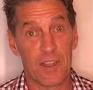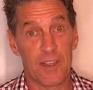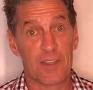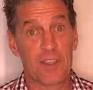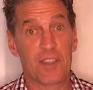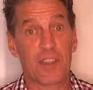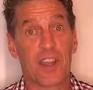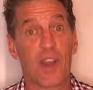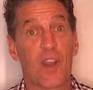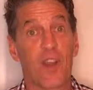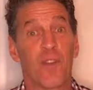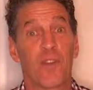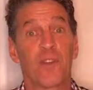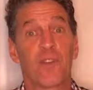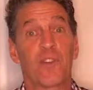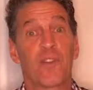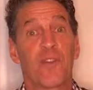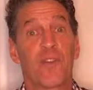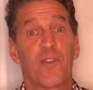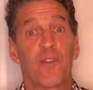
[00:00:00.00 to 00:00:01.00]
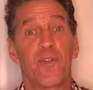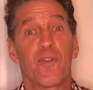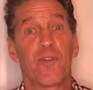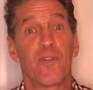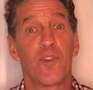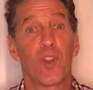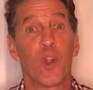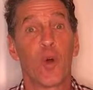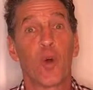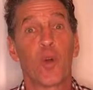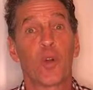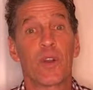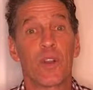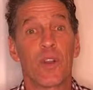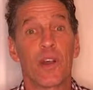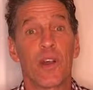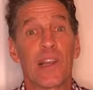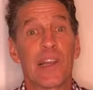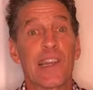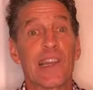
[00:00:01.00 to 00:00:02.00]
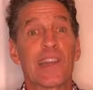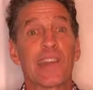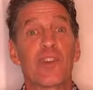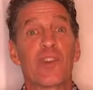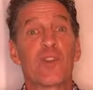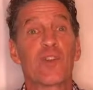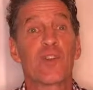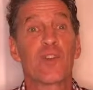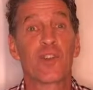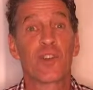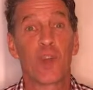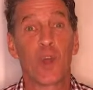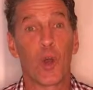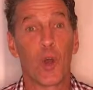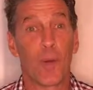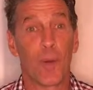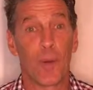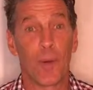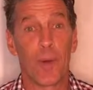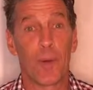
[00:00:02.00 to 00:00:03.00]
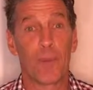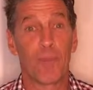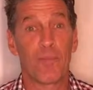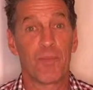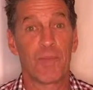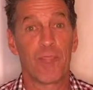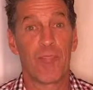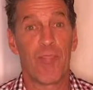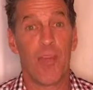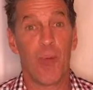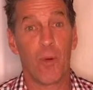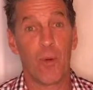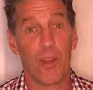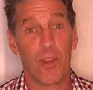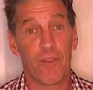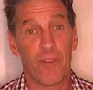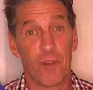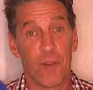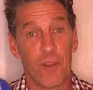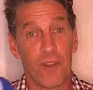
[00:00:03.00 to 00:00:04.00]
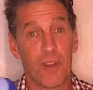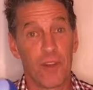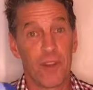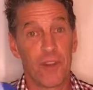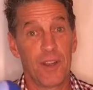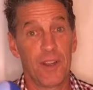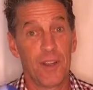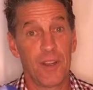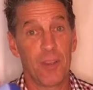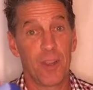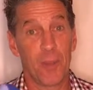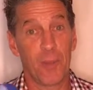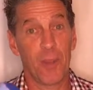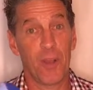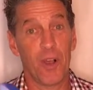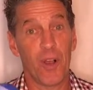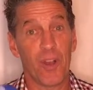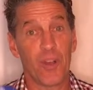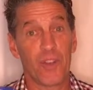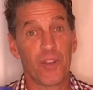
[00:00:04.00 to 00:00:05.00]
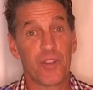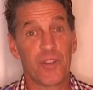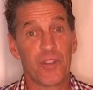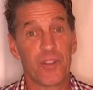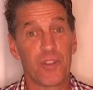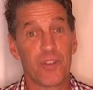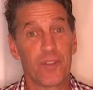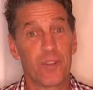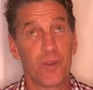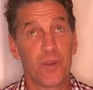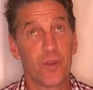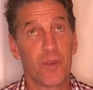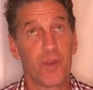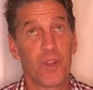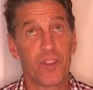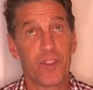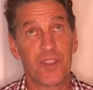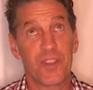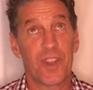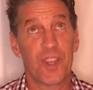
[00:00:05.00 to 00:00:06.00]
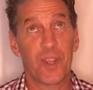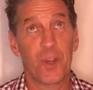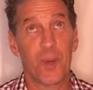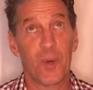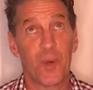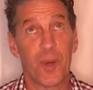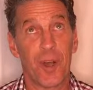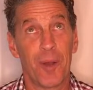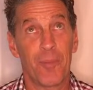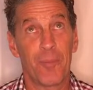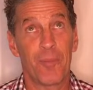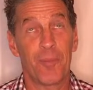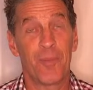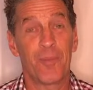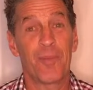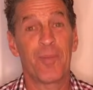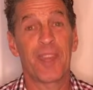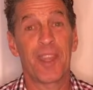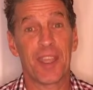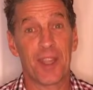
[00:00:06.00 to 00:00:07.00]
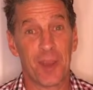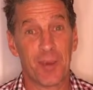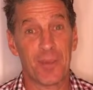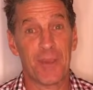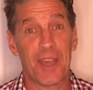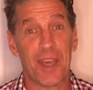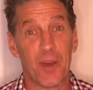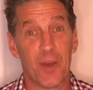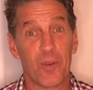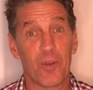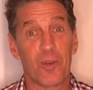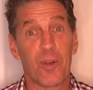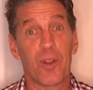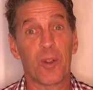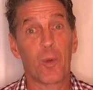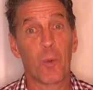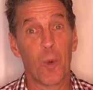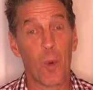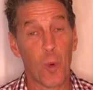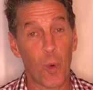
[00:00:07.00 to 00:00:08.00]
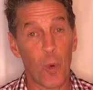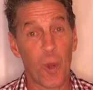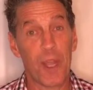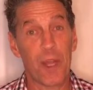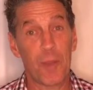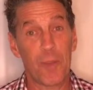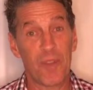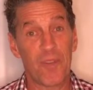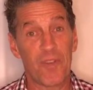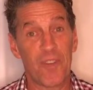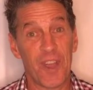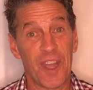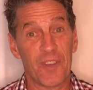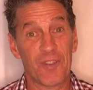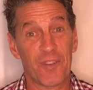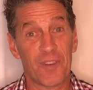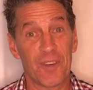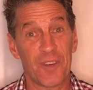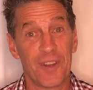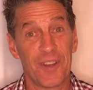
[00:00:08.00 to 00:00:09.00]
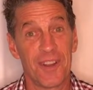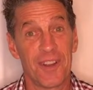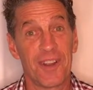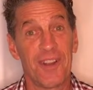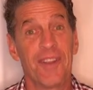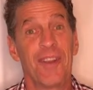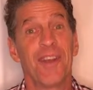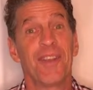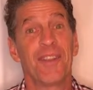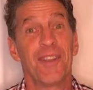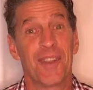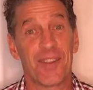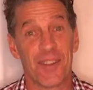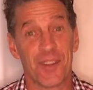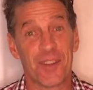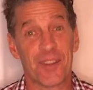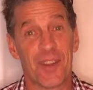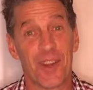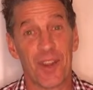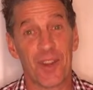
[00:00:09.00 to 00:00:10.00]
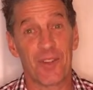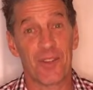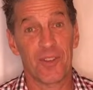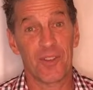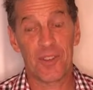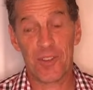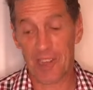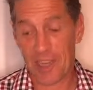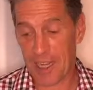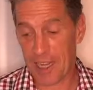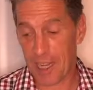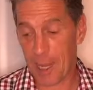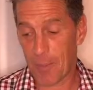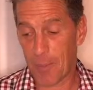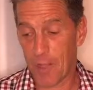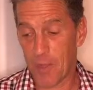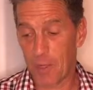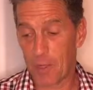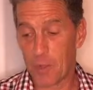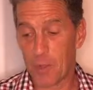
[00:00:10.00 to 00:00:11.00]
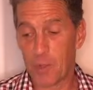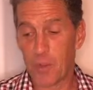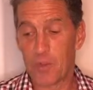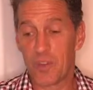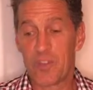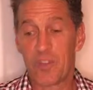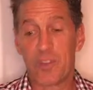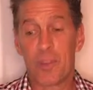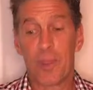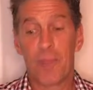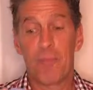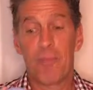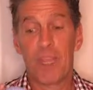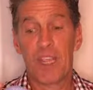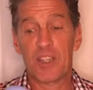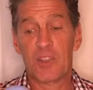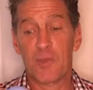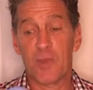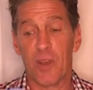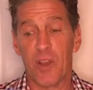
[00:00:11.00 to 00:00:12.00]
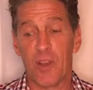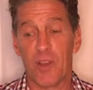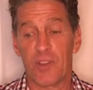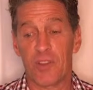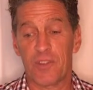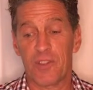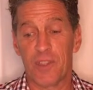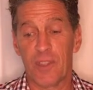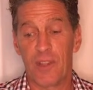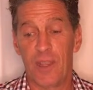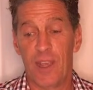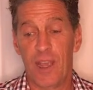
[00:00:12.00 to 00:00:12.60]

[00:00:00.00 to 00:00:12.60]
Scarves float a little slower. However, the balls, once they go up, they come down quite a bit faster than the scarves. Today I'm going to use baseballs.